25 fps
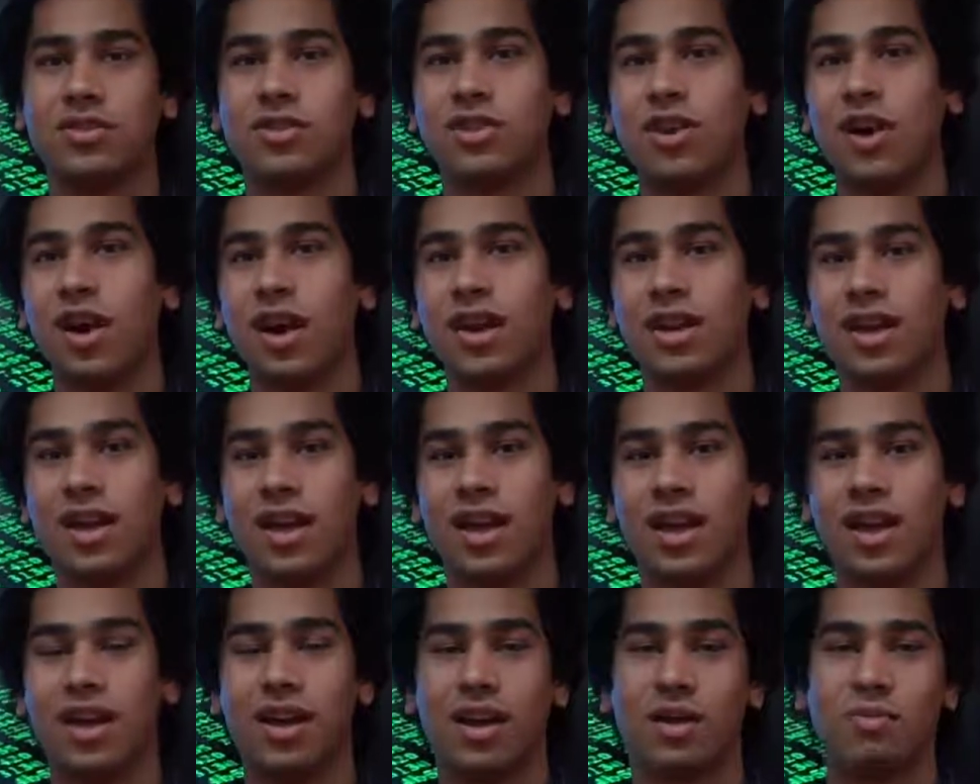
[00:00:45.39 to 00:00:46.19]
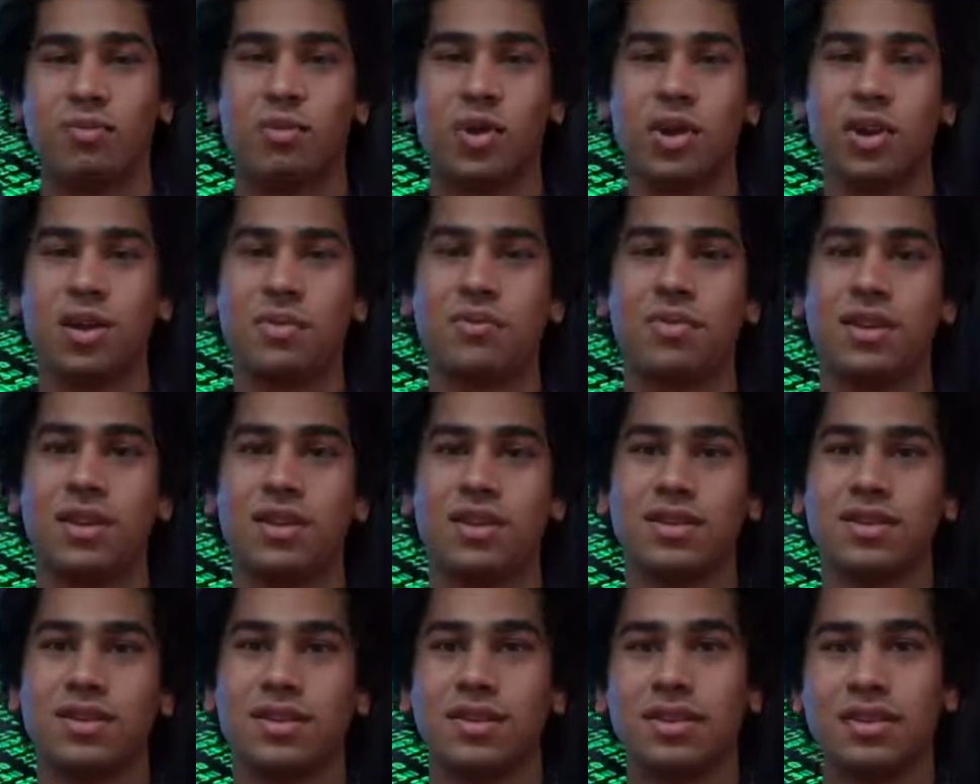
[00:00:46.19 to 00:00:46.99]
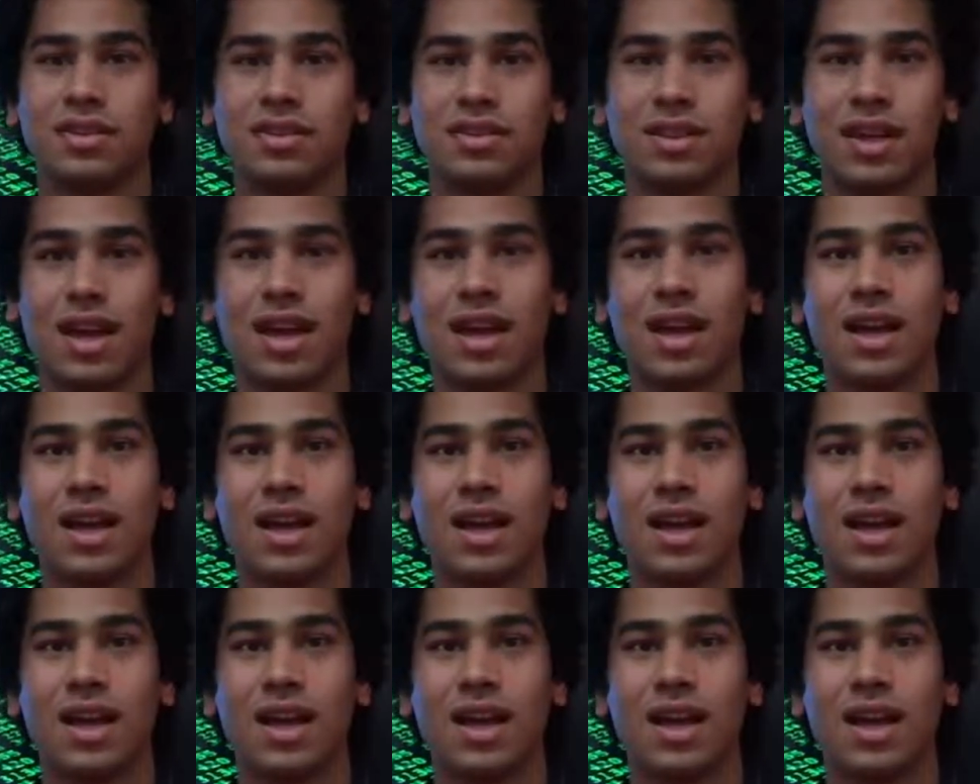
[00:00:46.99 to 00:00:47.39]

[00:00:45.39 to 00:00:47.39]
dyed hair, and body piercing.